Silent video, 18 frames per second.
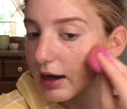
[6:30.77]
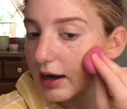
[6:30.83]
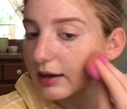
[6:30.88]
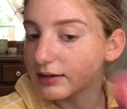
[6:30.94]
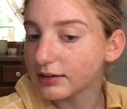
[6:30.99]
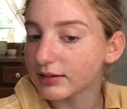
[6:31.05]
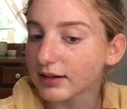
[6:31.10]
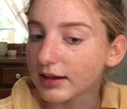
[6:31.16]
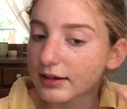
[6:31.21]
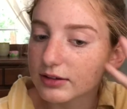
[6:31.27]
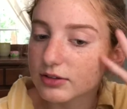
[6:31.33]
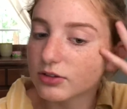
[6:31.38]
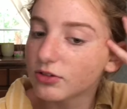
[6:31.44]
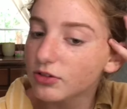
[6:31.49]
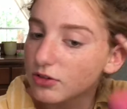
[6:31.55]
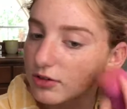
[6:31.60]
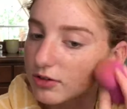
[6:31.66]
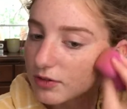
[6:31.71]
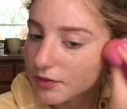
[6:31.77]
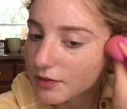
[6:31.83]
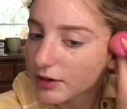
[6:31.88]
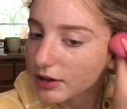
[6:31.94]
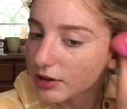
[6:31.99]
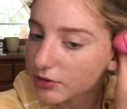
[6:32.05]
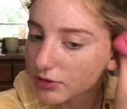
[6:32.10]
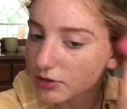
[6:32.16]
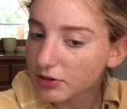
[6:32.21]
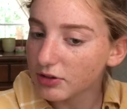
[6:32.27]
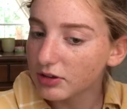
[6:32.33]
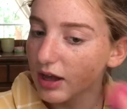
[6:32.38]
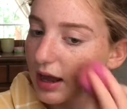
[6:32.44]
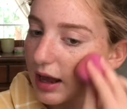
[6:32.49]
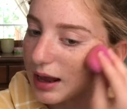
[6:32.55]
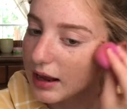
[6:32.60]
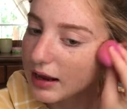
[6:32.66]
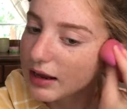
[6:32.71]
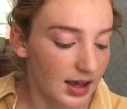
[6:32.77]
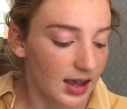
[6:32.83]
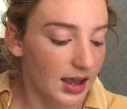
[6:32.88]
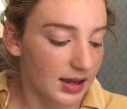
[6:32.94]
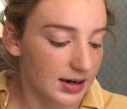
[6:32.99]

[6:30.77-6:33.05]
I decided to do this video today.